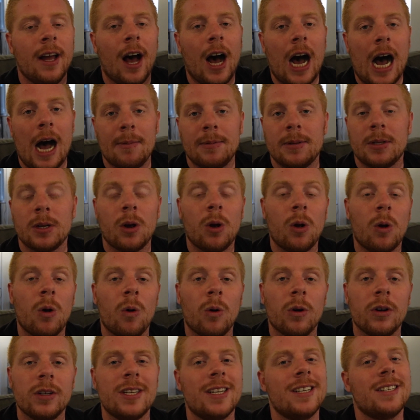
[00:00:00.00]
obstacle
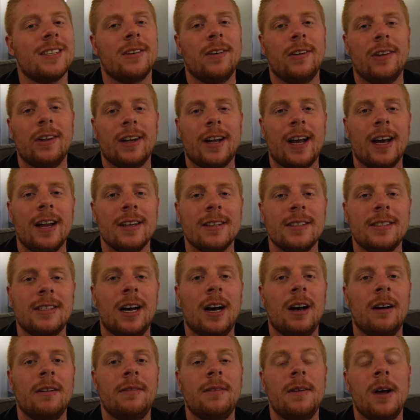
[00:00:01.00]
courses and all that kind of
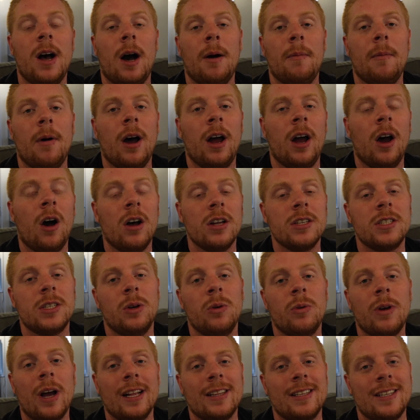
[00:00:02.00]
stuff. I
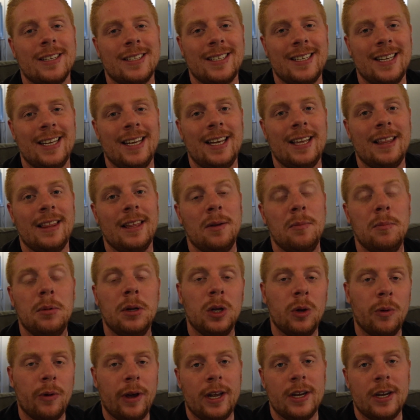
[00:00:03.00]
also got to see the Blue